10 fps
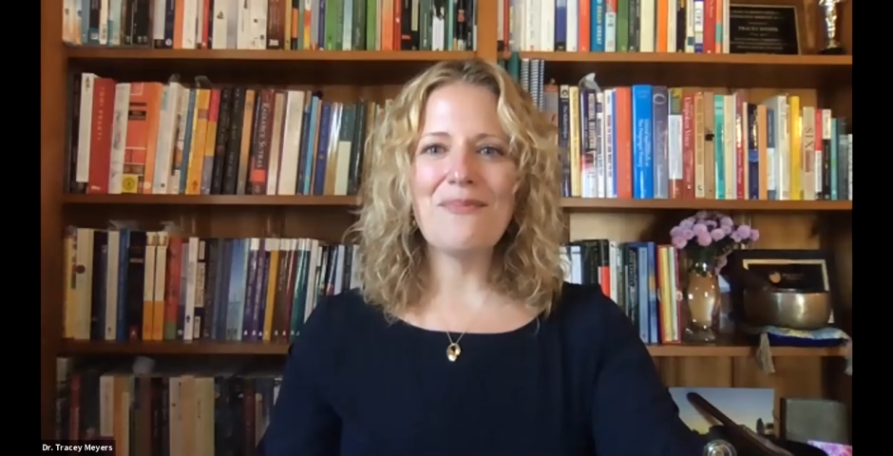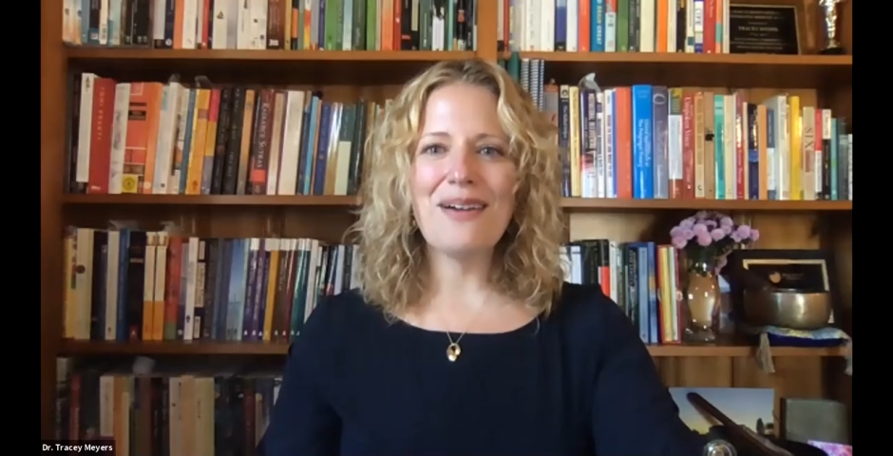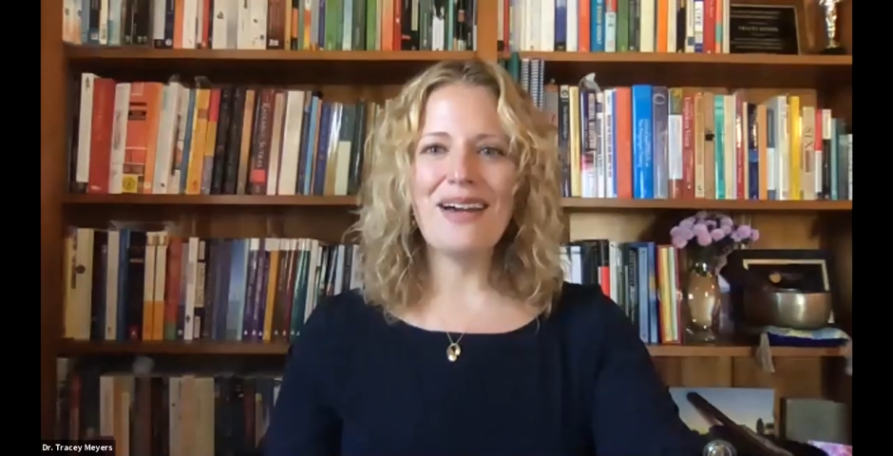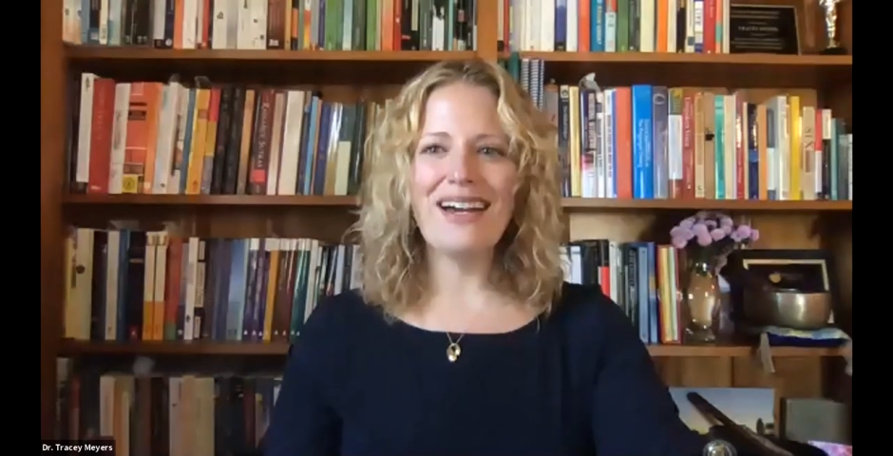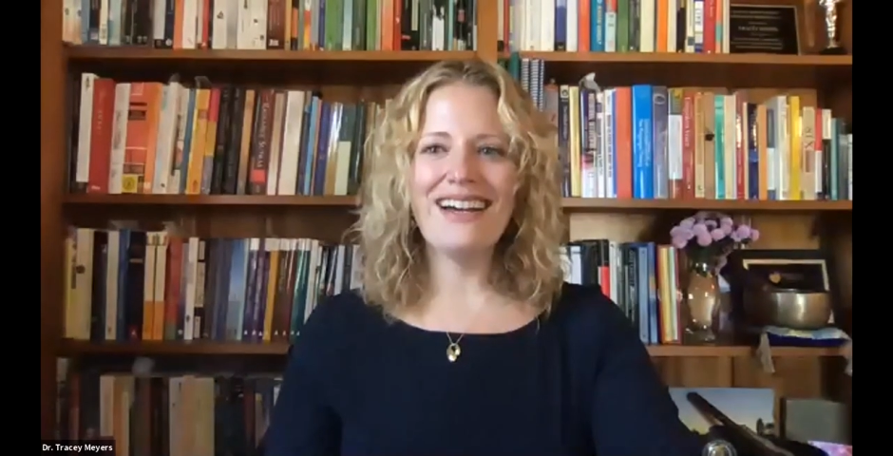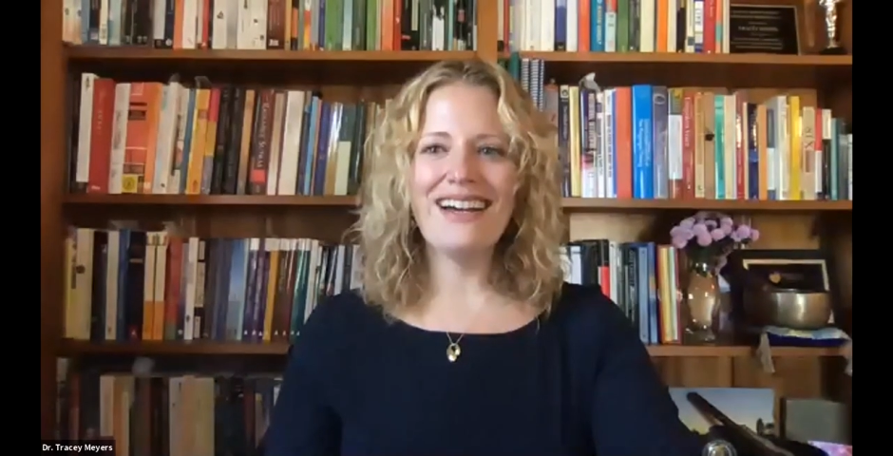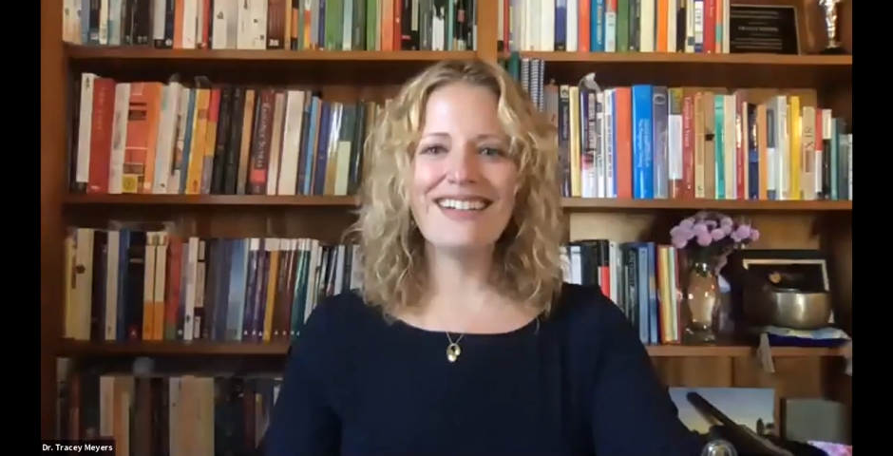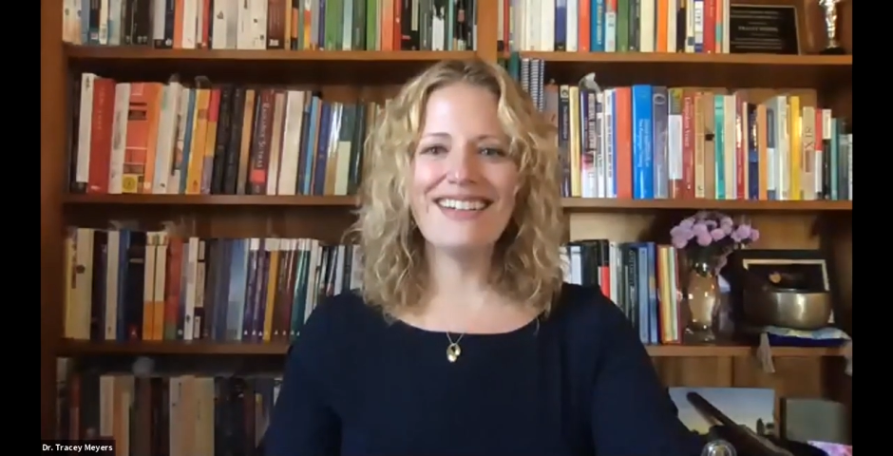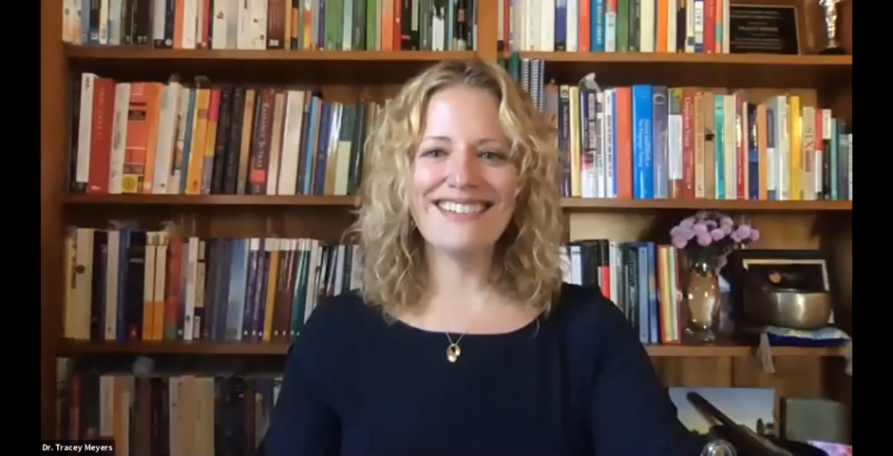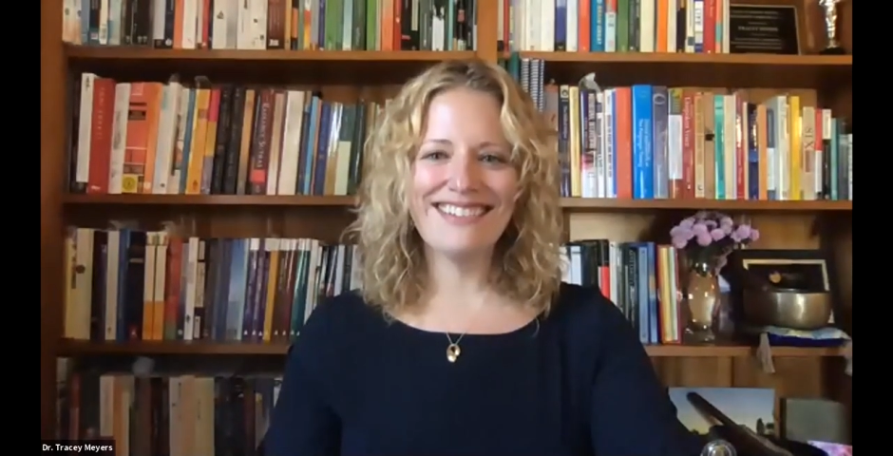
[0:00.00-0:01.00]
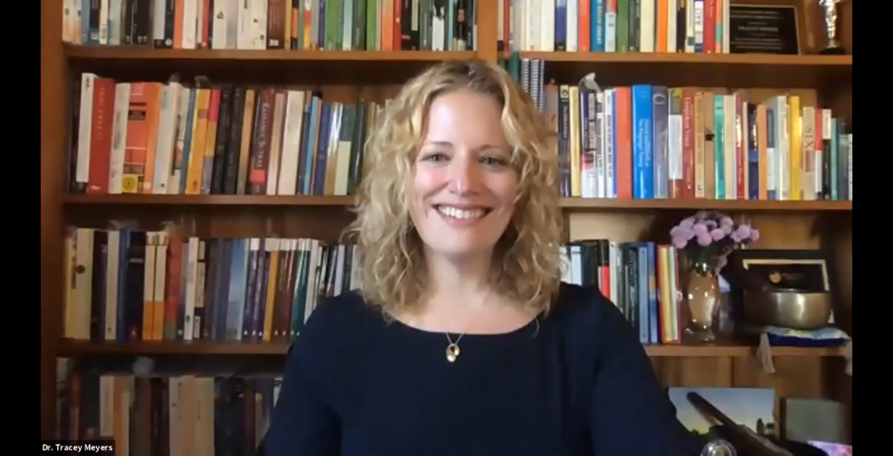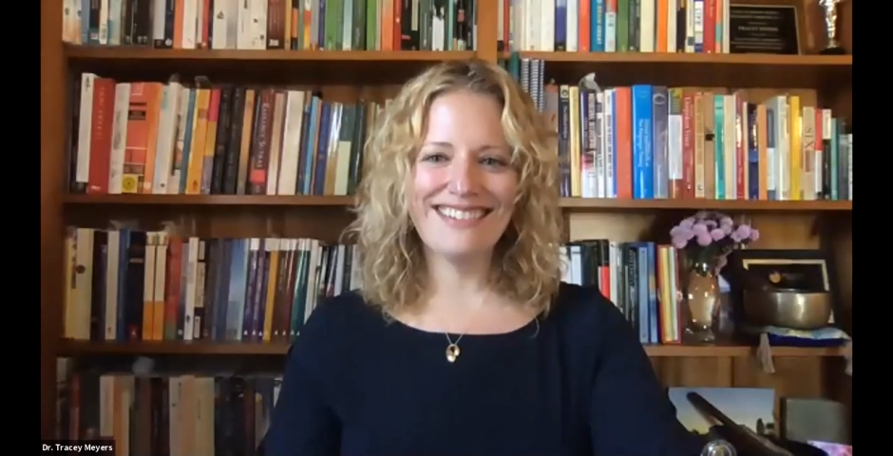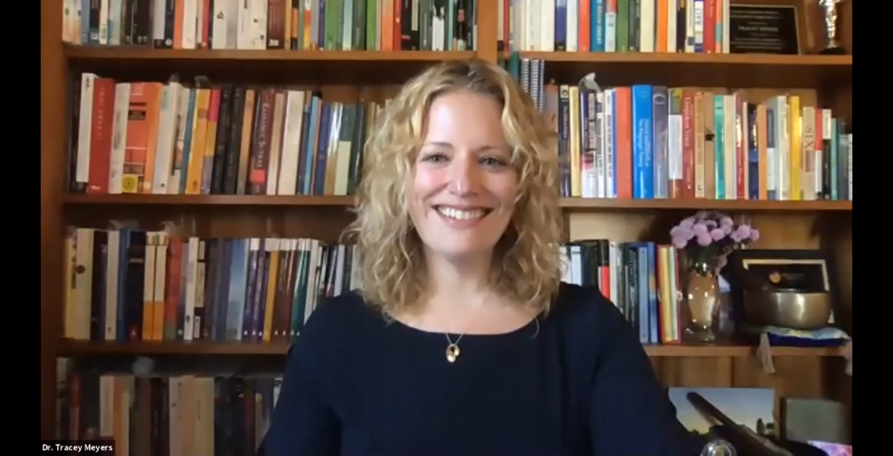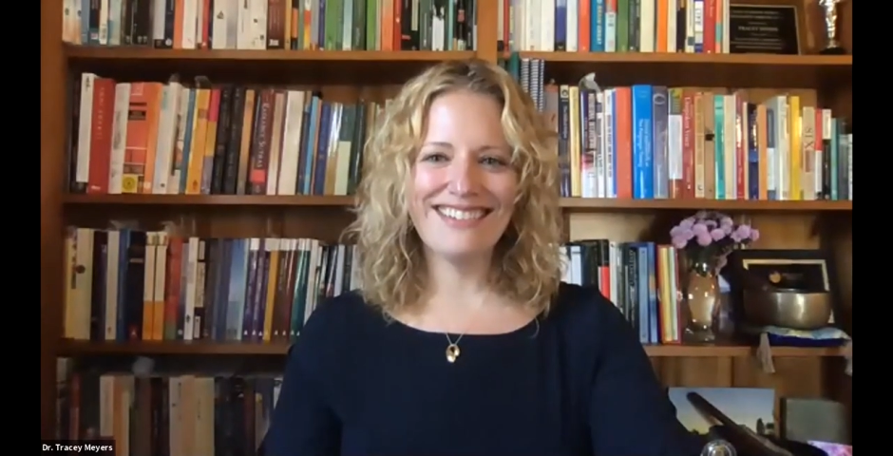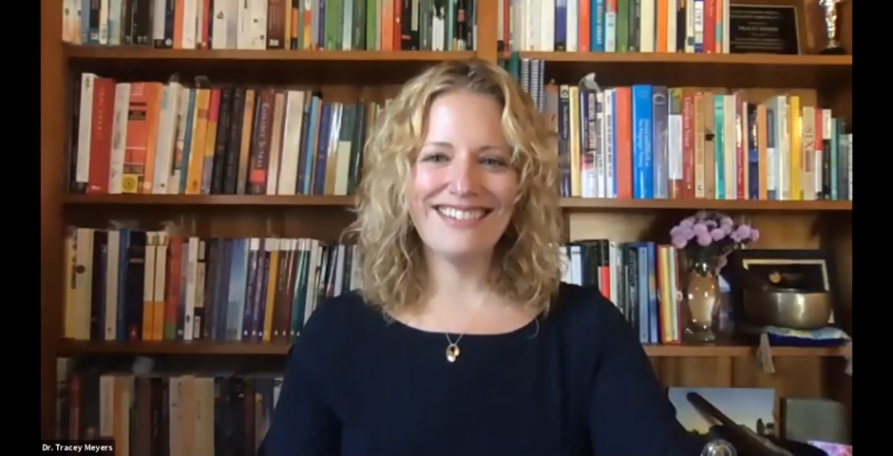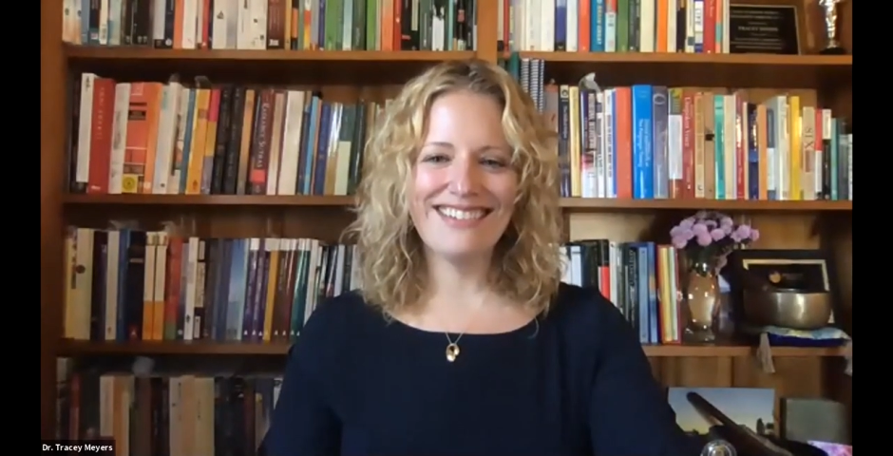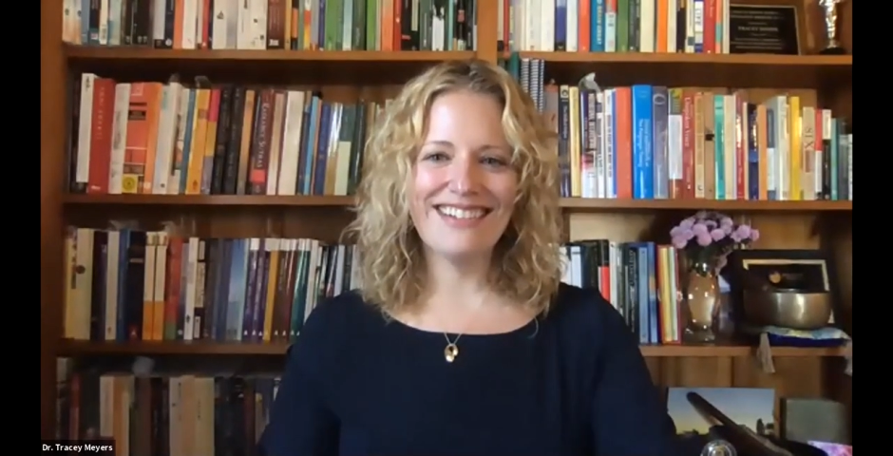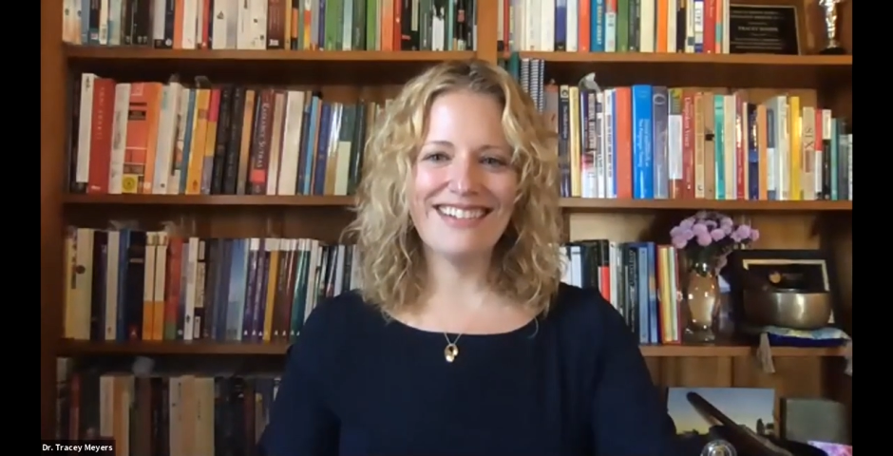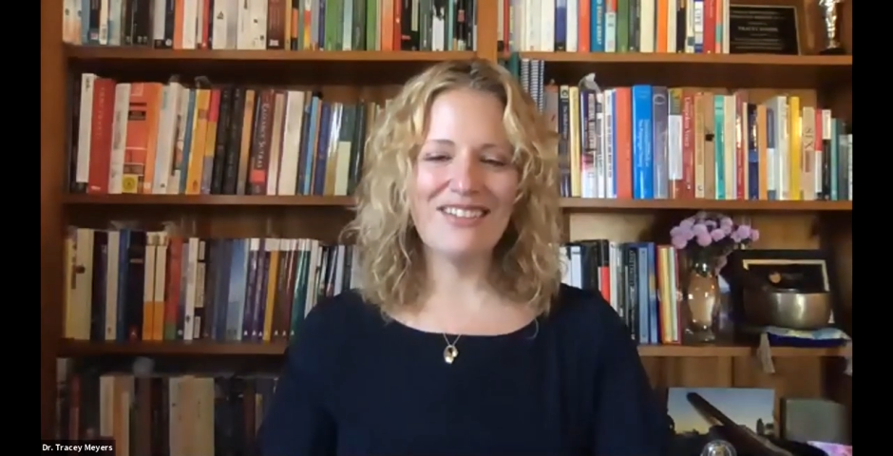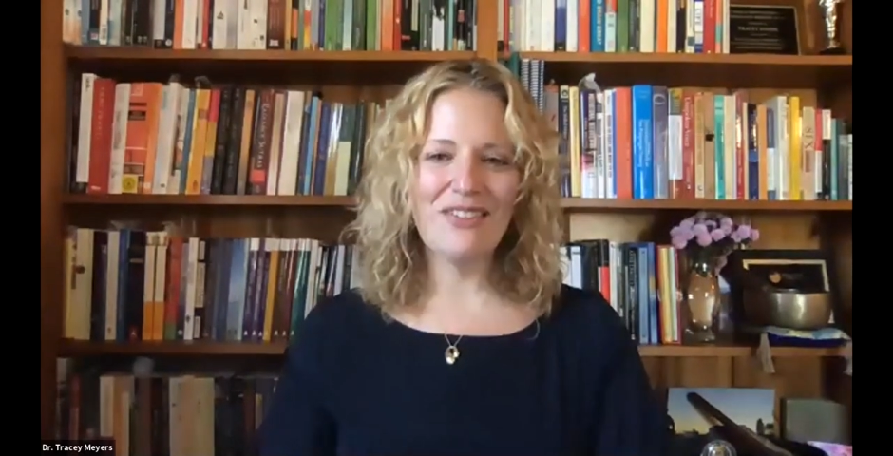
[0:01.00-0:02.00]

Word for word: back to